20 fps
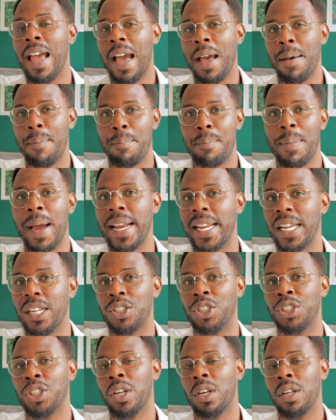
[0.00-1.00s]
and
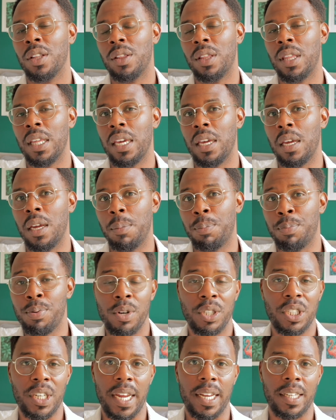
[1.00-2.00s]
manage the
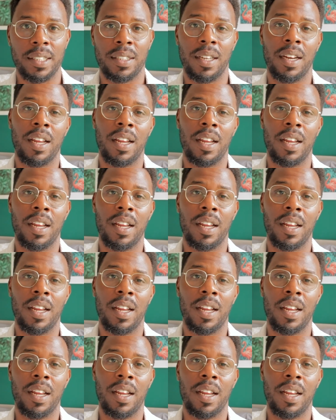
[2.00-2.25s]
projects.